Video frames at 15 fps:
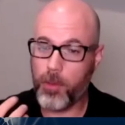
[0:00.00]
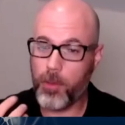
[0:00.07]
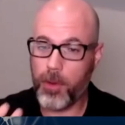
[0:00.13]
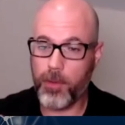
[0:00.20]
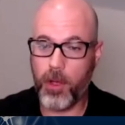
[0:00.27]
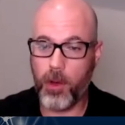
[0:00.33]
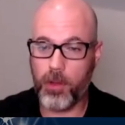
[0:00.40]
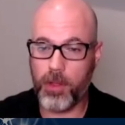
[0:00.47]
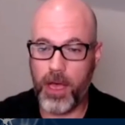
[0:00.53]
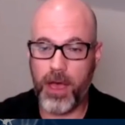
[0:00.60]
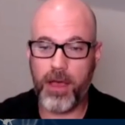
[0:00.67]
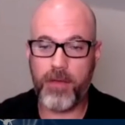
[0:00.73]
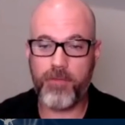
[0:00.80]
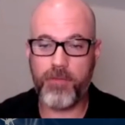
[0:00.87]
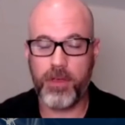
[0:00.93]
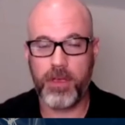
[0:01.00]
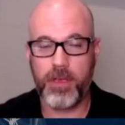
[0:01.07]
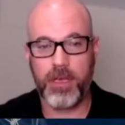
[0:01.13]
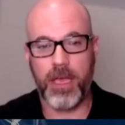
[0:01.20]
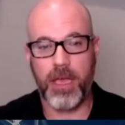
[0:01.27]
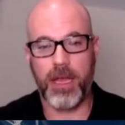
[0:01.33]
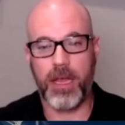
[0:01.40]
we would go live
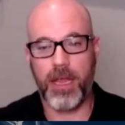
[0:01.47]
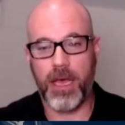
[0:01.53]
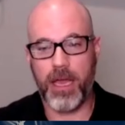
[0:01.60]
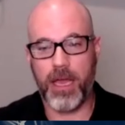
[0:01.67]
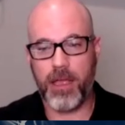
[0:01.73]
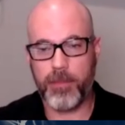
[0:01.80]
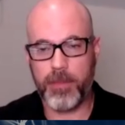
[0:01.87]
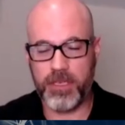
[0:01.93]
at 9 a.m.